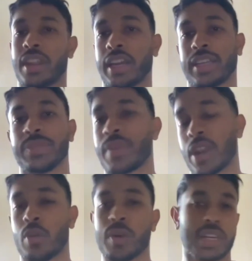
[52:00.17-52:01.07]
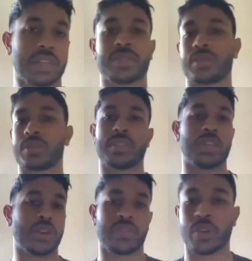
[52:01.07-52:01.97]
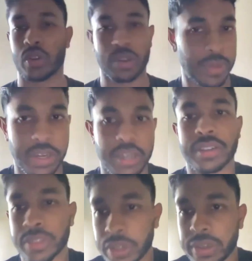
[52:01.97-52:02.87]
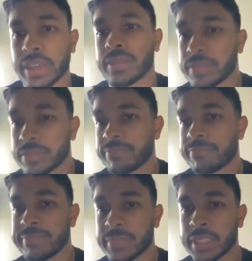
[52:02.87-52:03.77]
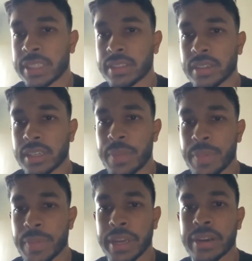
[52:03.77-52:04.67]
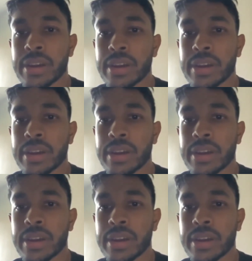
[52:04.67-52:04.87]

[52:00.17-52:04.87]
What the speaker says: like, because it might not work, for your community. So things to keep in mind.